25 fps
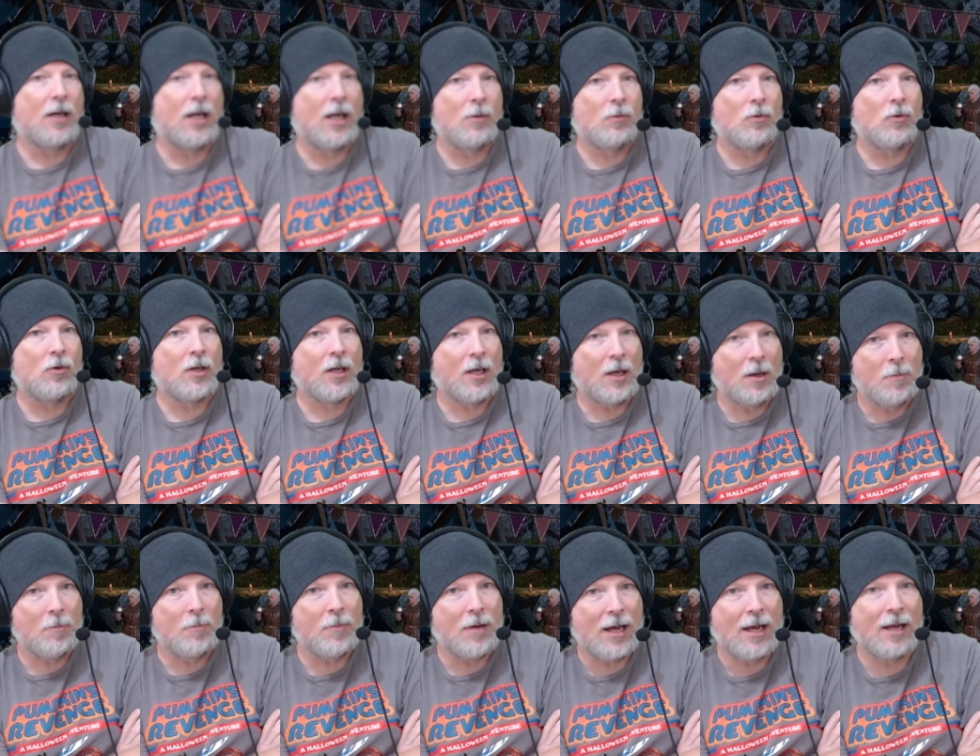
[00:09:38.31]
I will
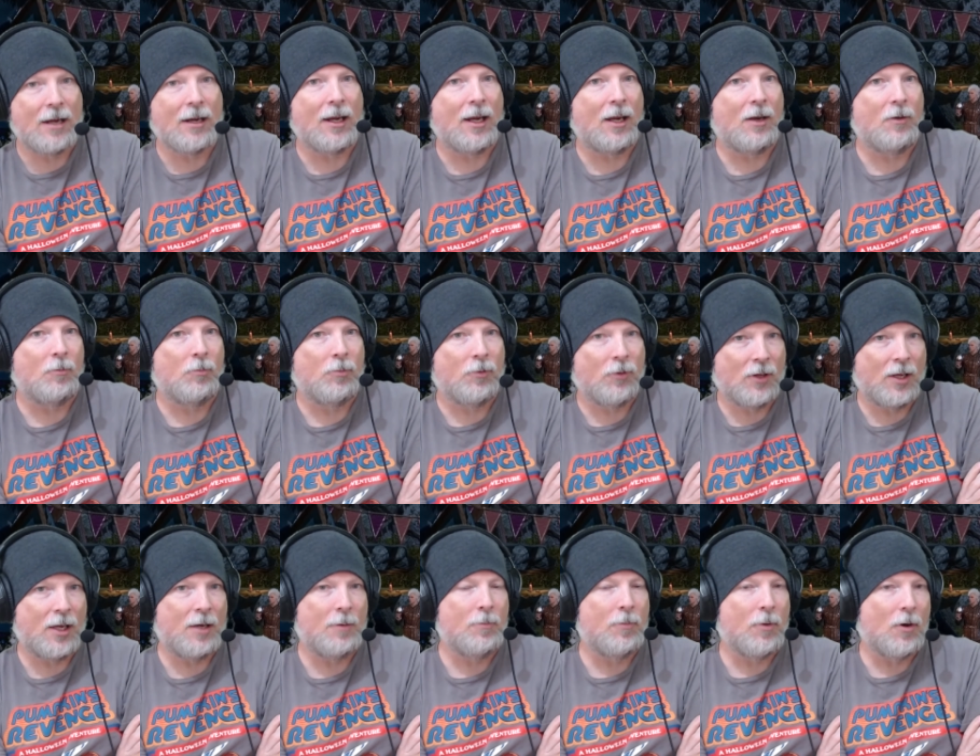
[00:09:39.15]
come back and
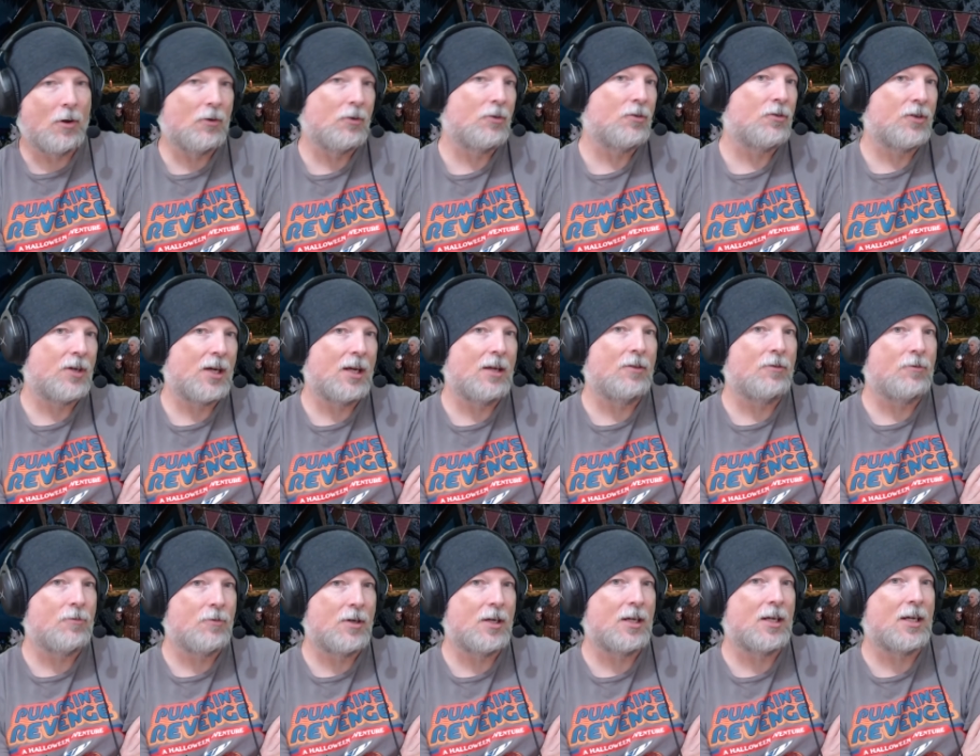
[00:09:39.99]
play Baldur's Gate
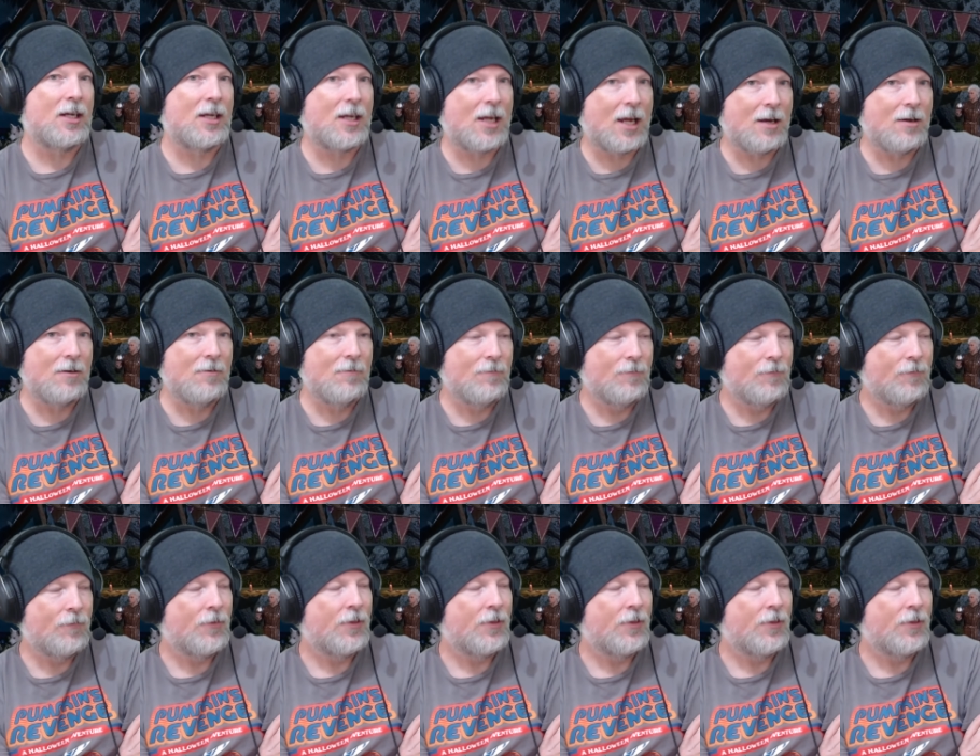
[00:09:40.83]
three again,